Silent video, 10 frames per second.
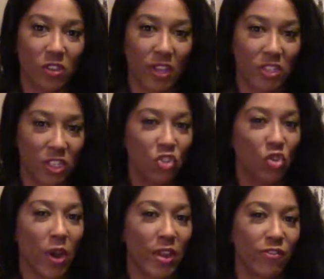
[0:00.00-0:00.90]
I did
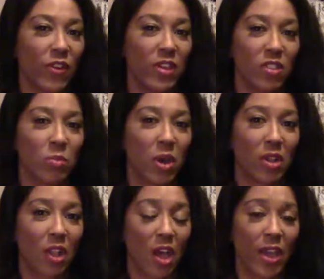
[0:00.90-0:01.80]
try and find them
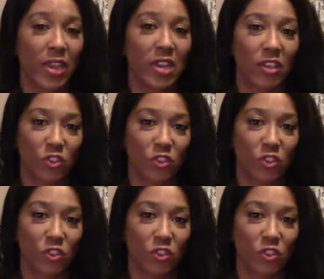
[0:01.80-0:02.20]
online